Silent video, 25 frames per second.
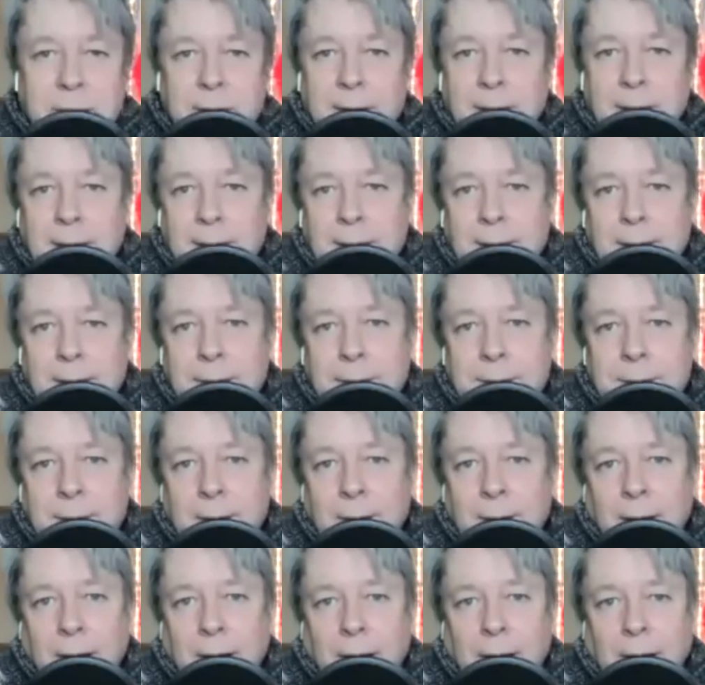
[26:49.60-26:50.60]
is,
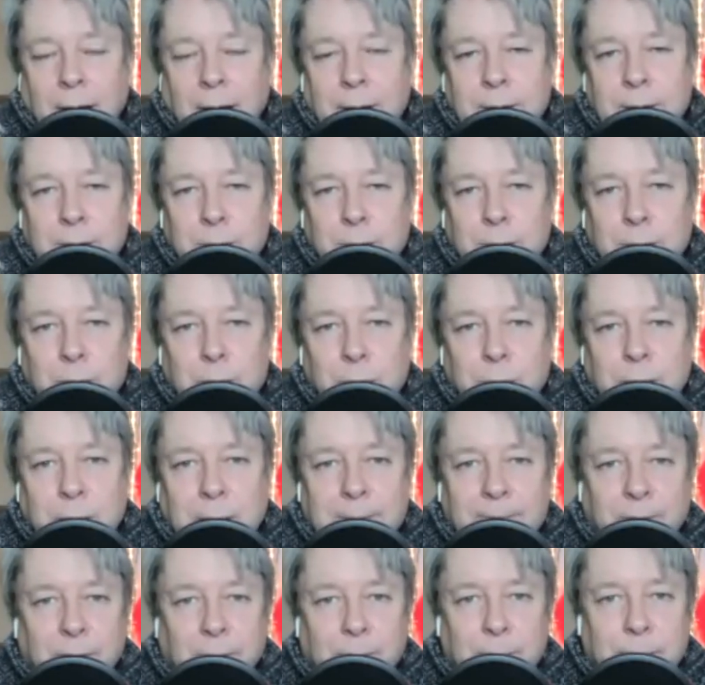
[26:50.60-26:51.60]
do you
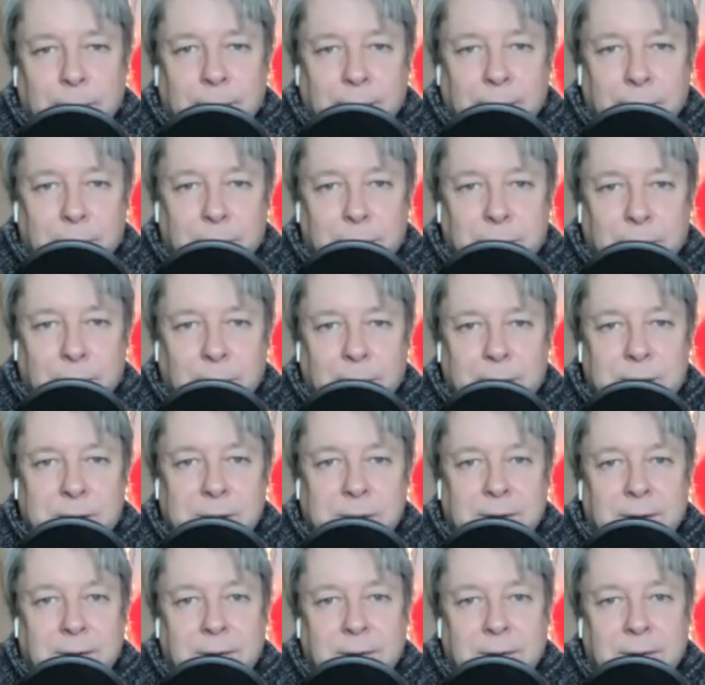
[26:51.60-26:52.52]
come from another dimension?